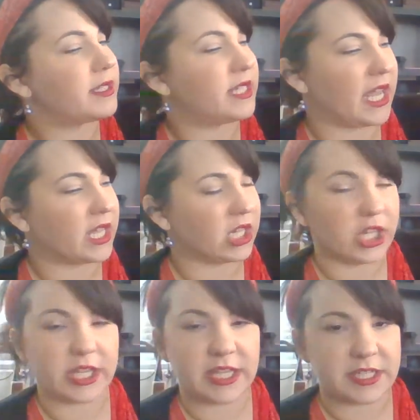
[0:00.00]
Take a
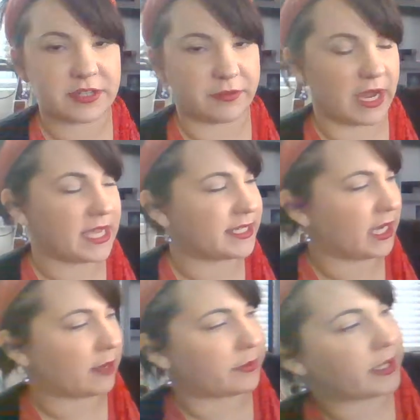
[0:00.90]
look at this
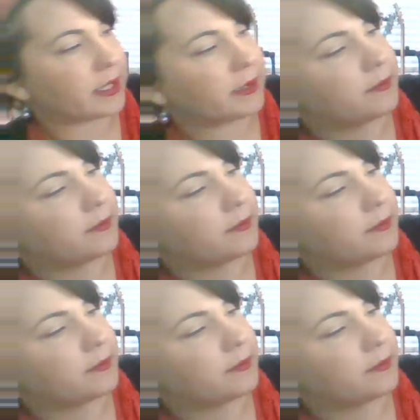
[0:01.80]
grasshopper.